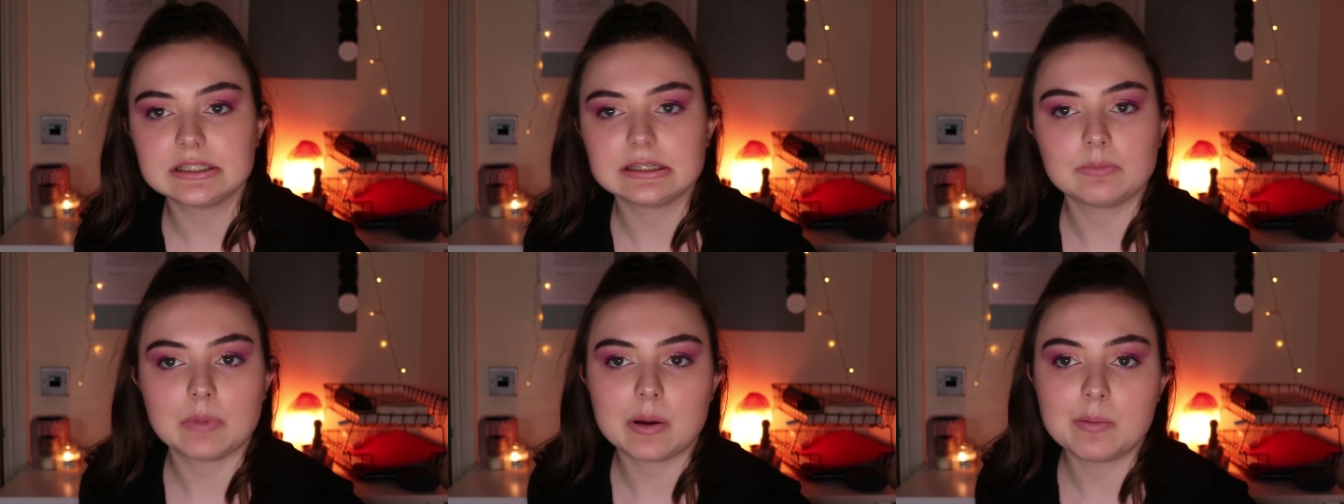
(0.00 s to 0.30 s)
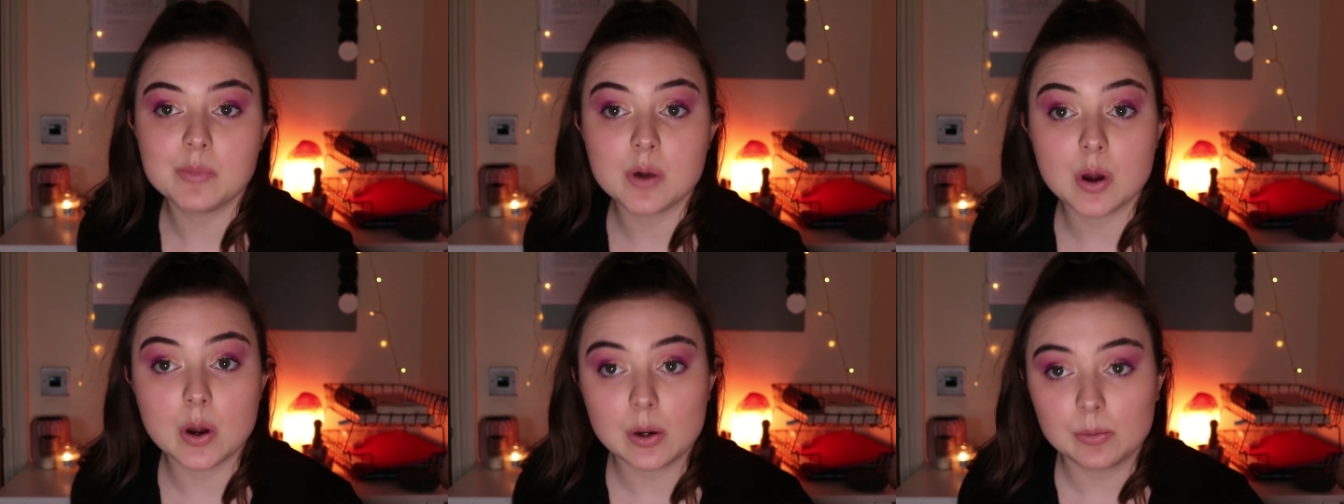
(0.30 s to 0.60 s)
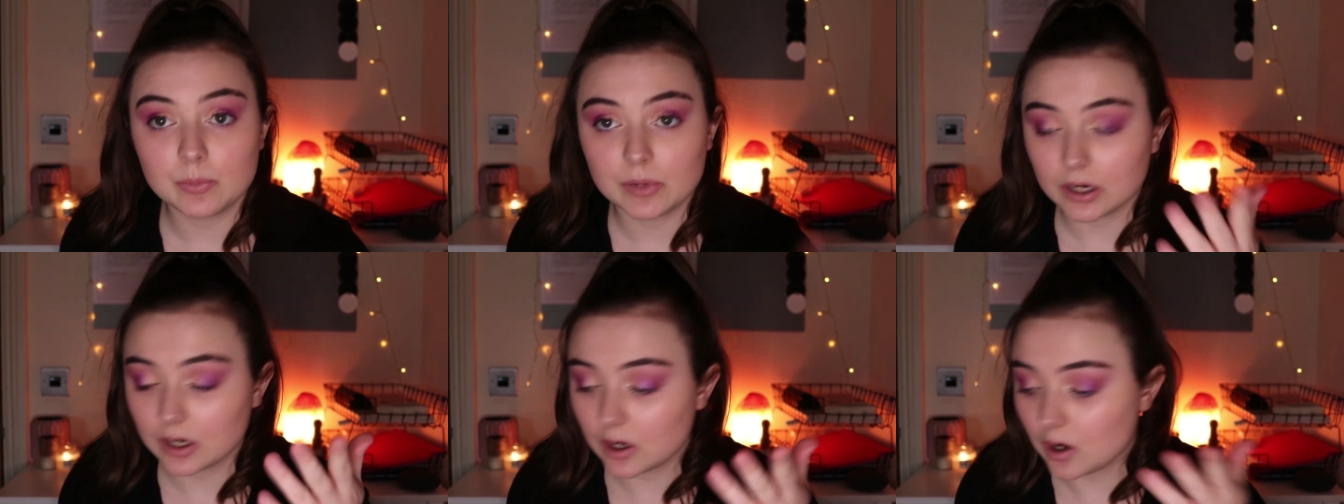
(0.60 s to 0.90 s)
and my
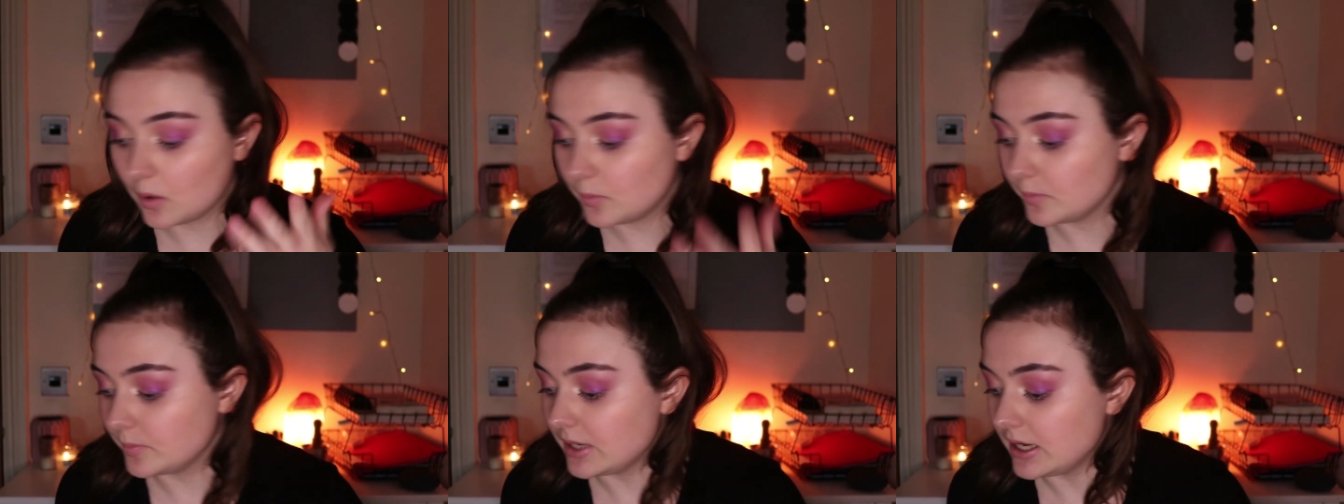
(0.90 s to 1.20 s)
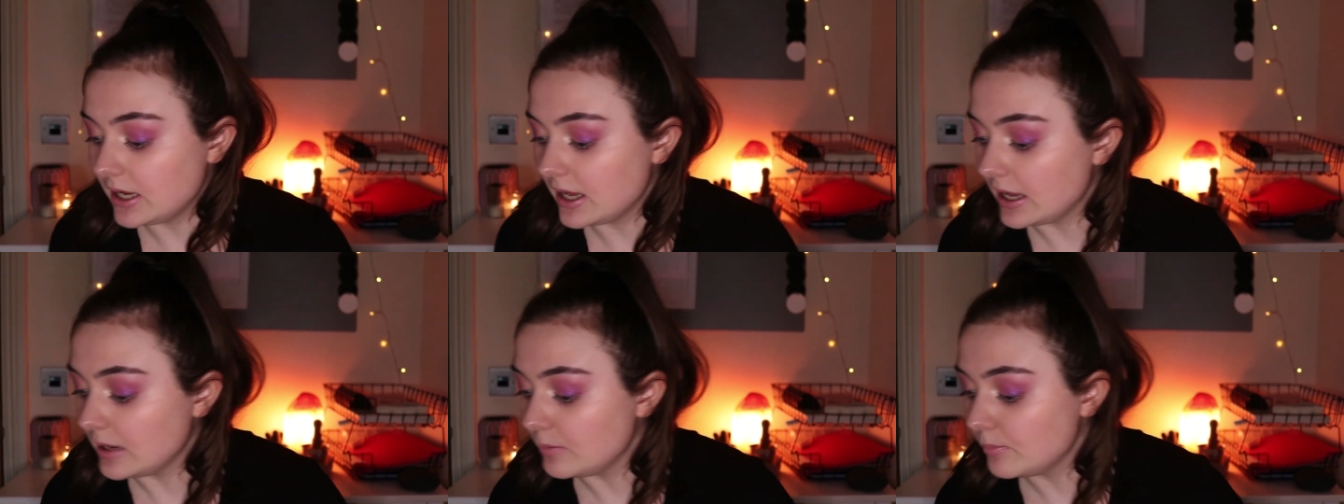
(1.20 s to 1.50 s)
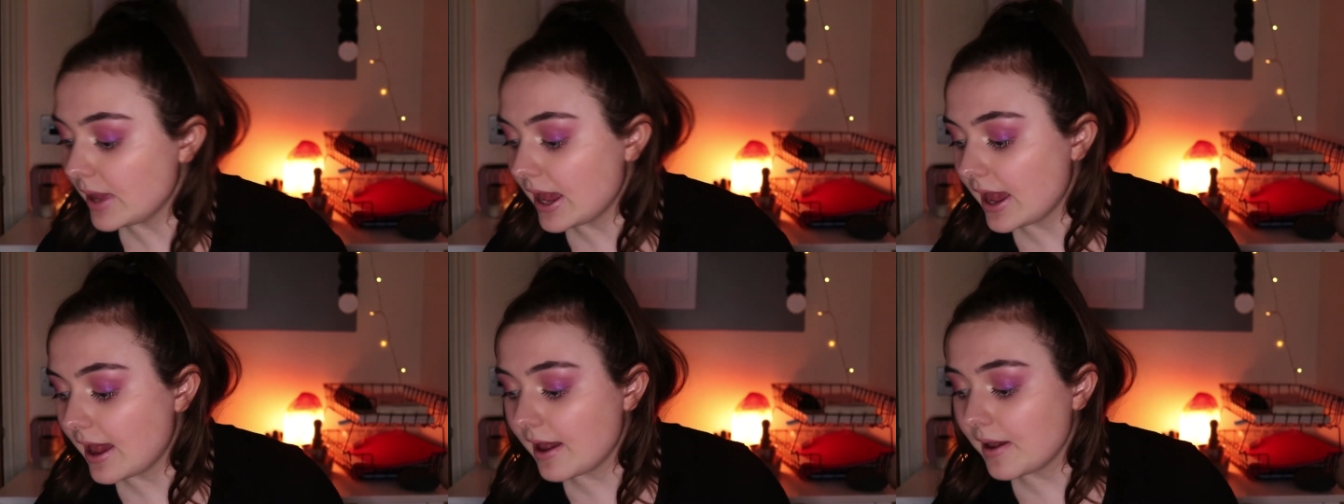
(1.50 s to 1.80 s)
mum got me a
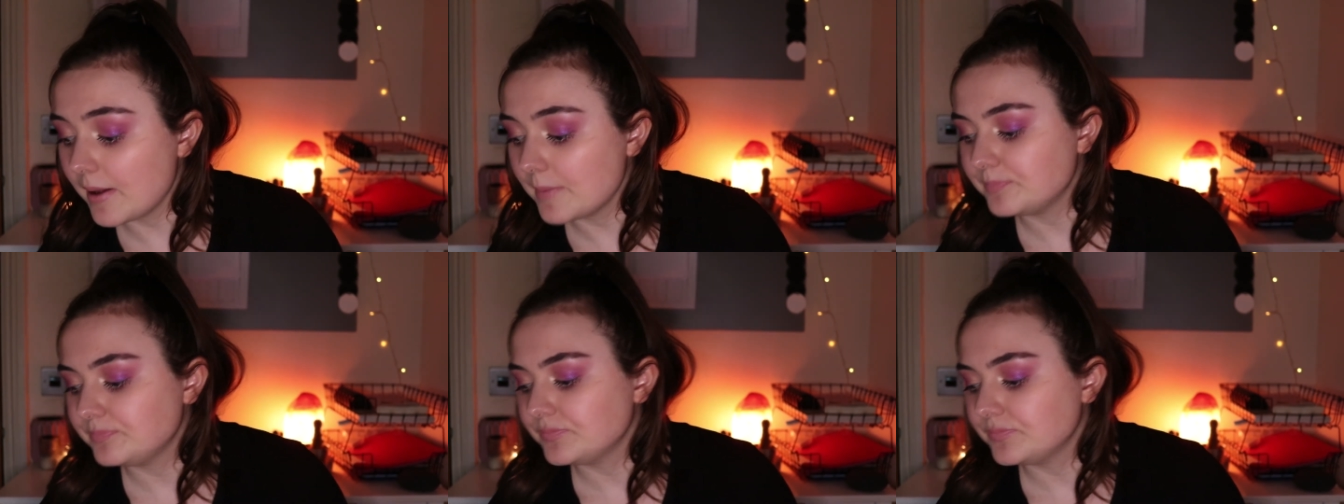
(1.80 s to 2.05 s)
pair.